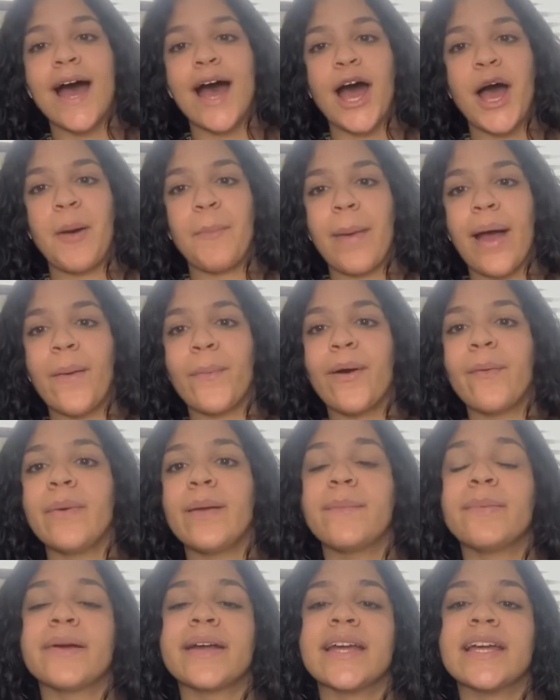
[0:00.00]
Um, I will
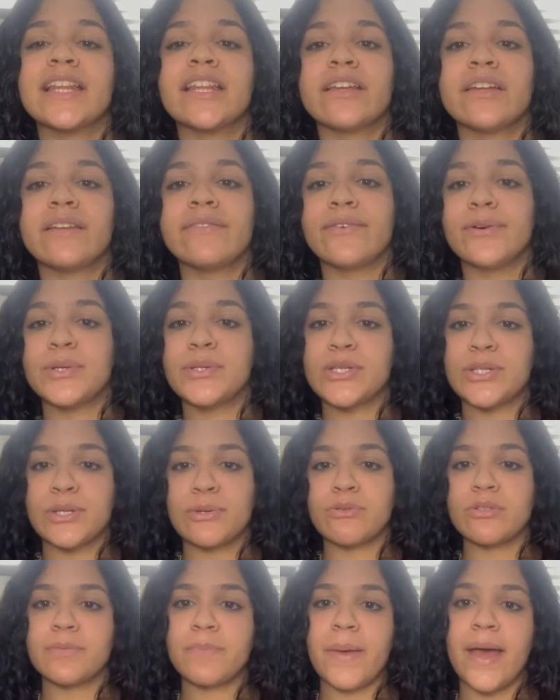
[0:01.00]
be bringing the
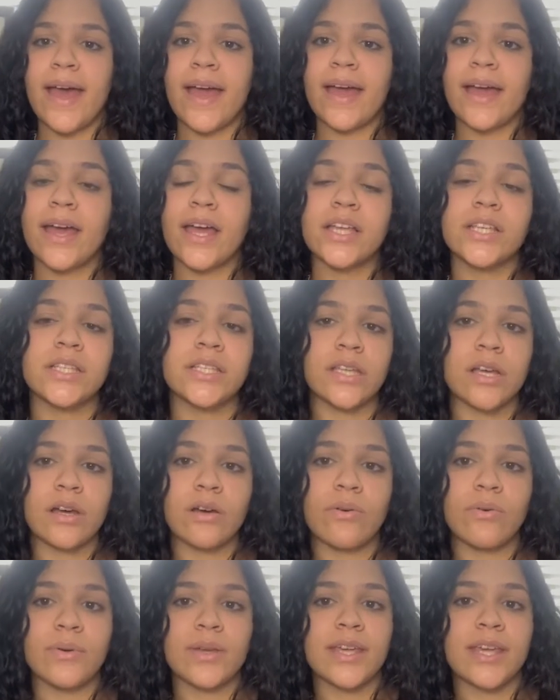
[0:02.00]
devotionals back,
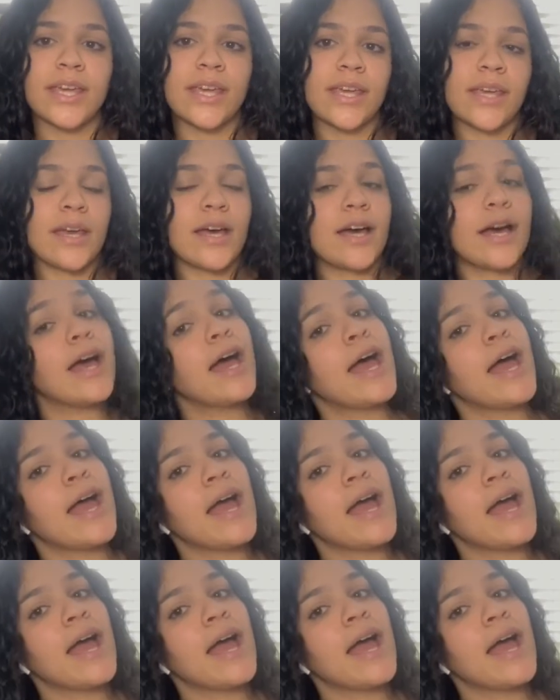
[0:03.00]
so uh,